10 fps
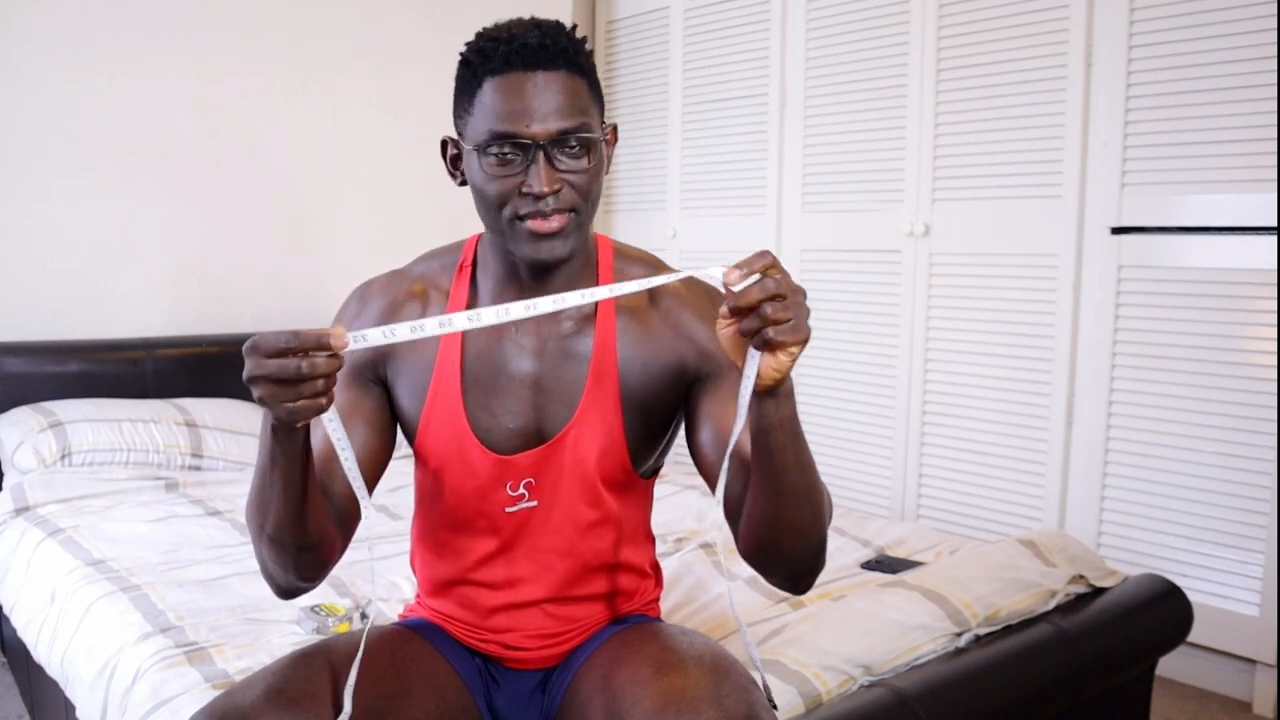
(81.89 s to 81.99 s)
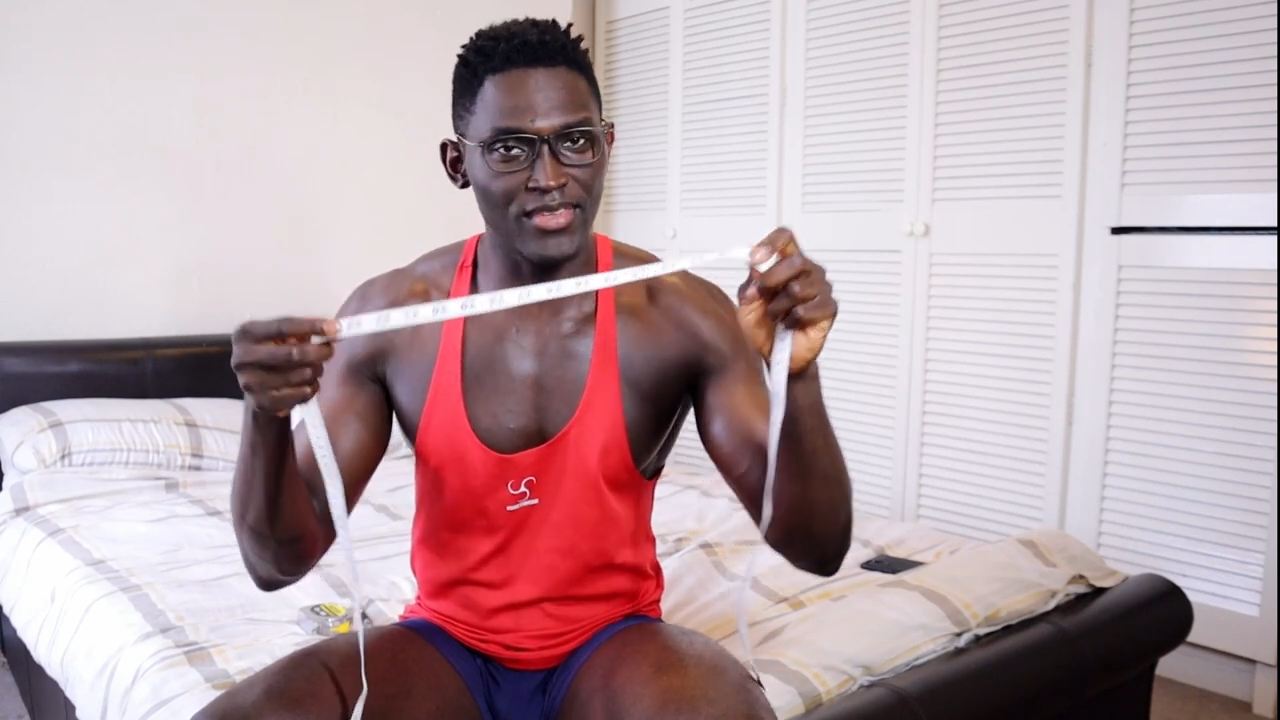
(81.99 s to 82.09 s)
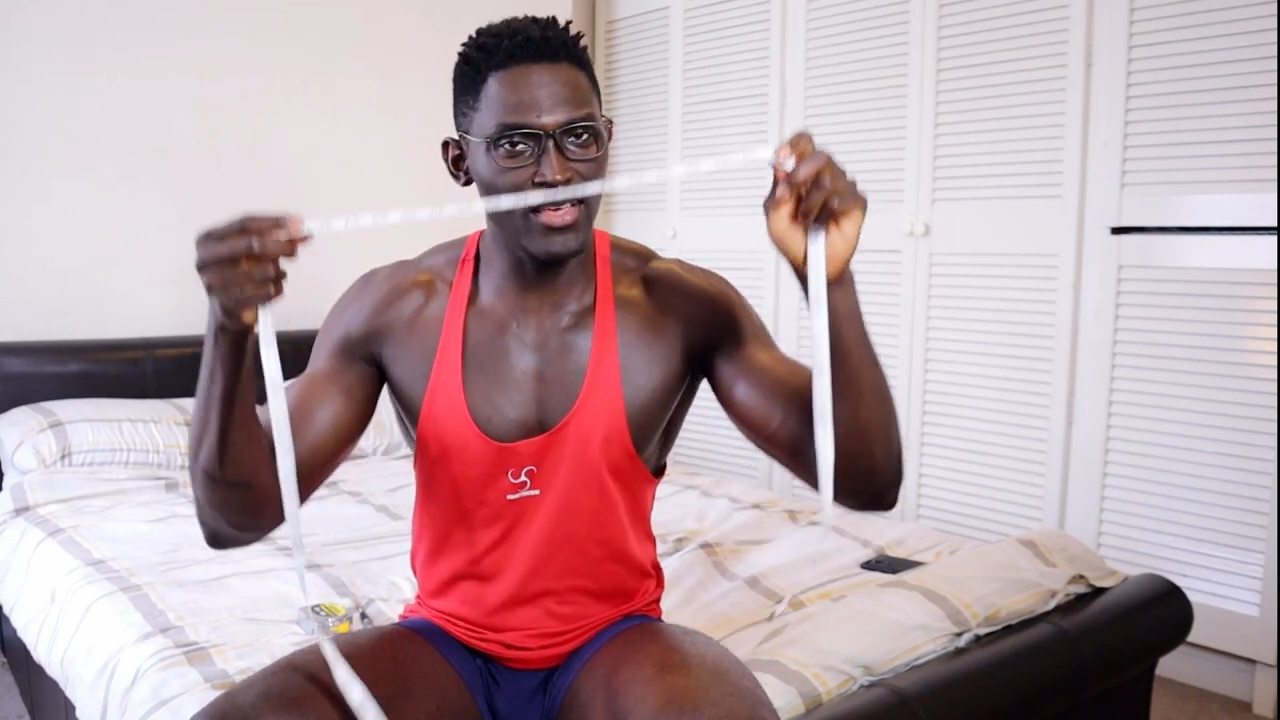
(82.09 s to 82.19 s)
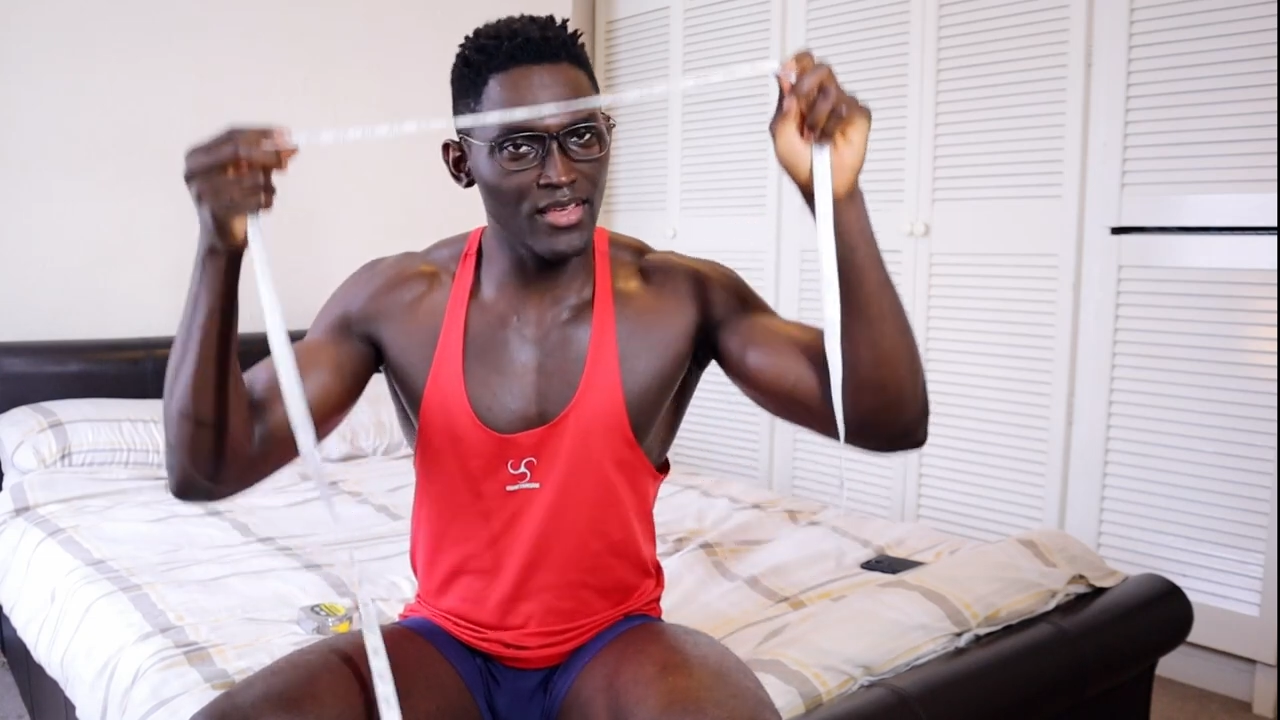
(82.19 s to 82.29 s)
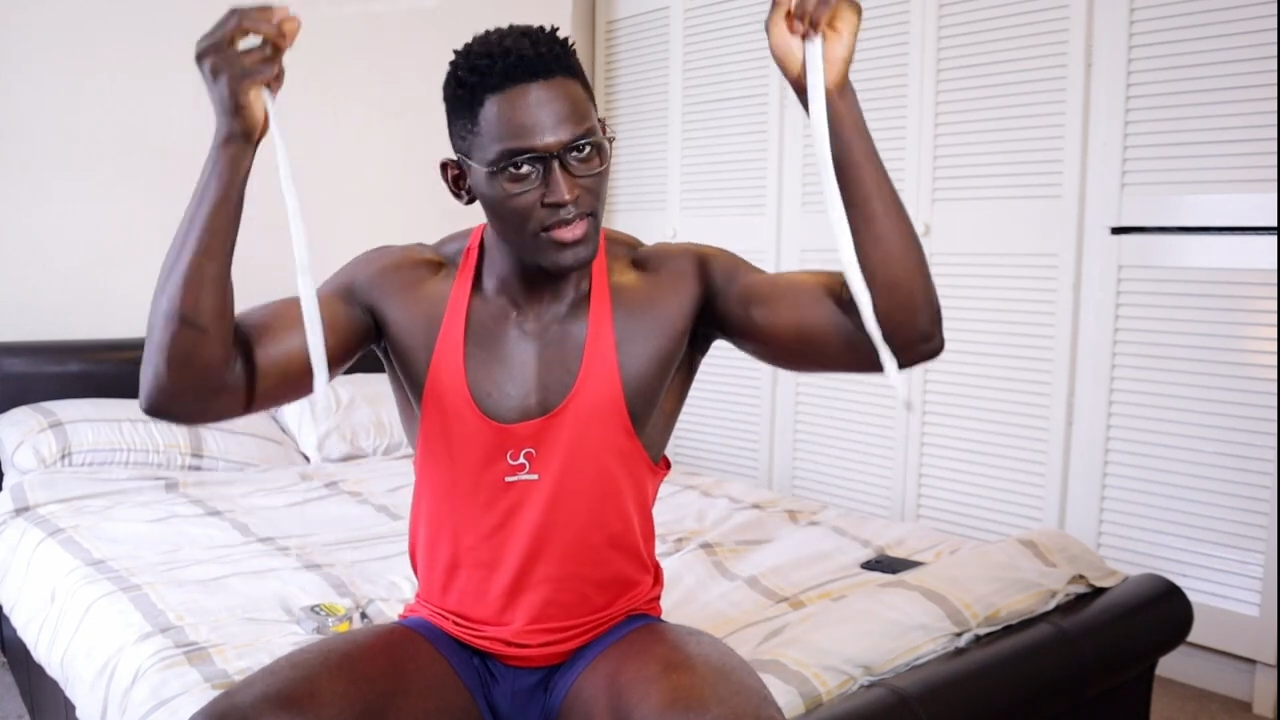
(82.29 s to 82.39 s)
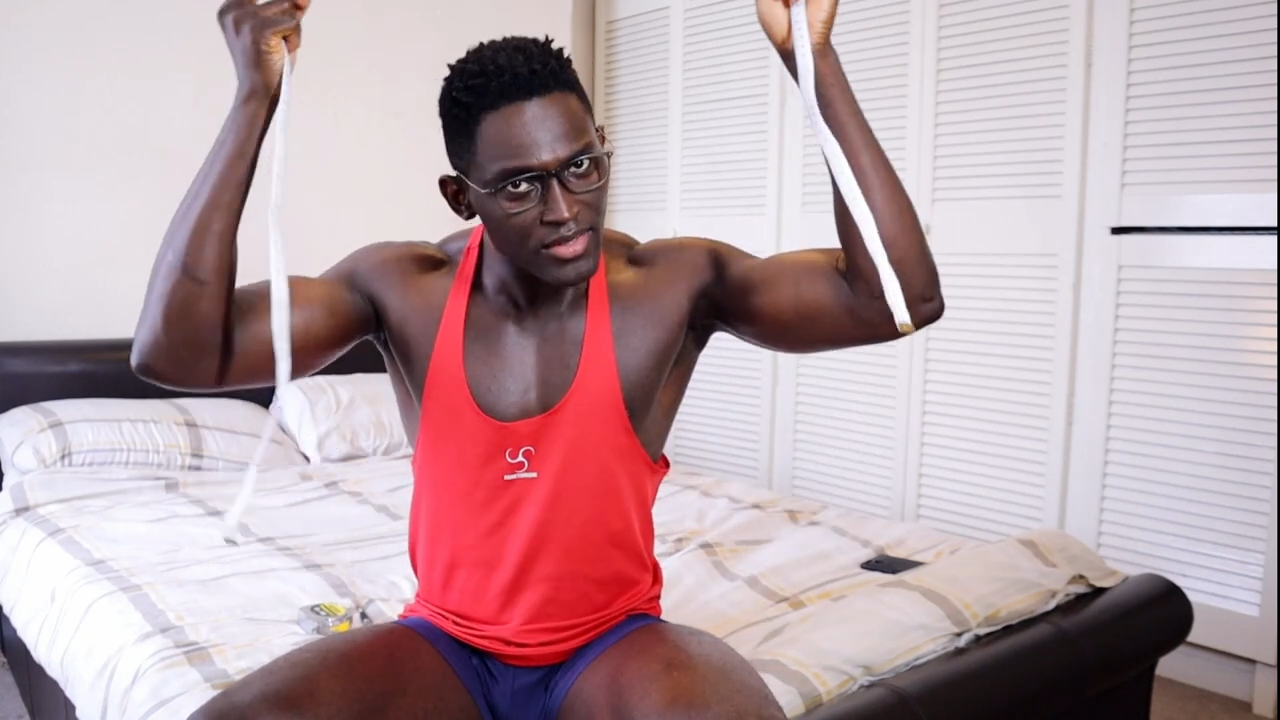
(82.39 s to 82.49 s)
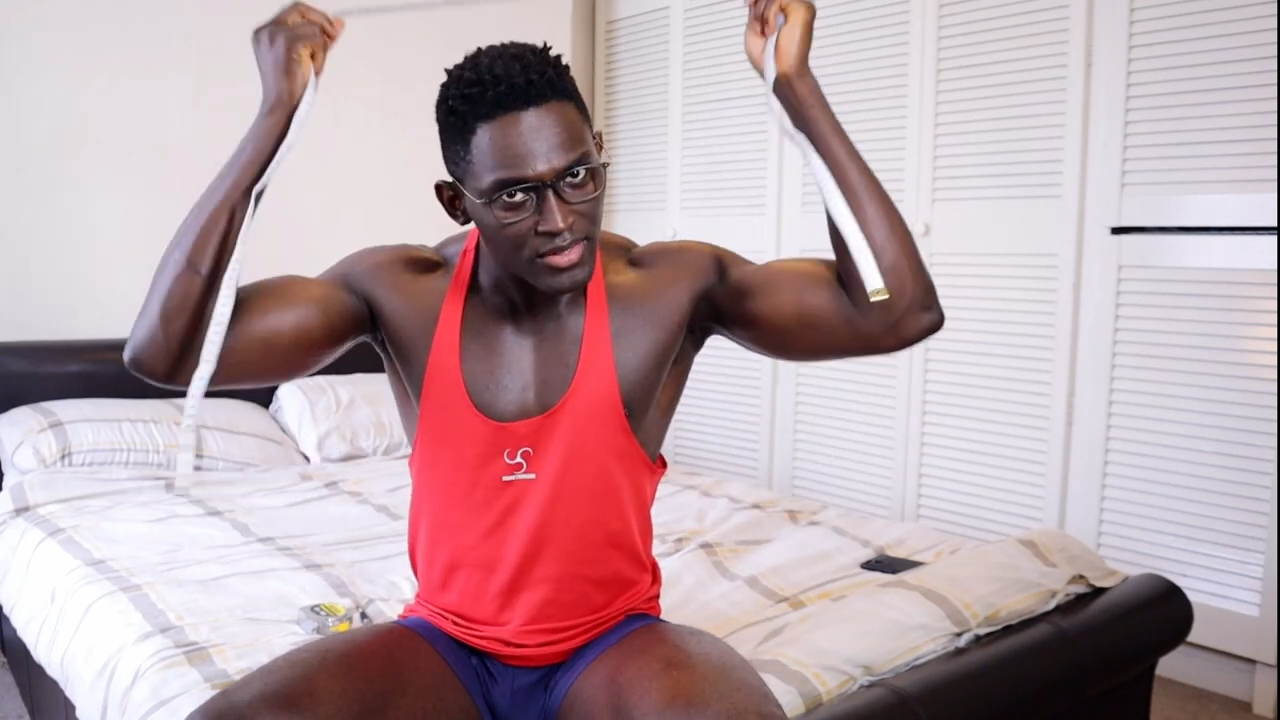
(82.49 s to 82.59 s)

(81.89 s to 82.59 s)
See?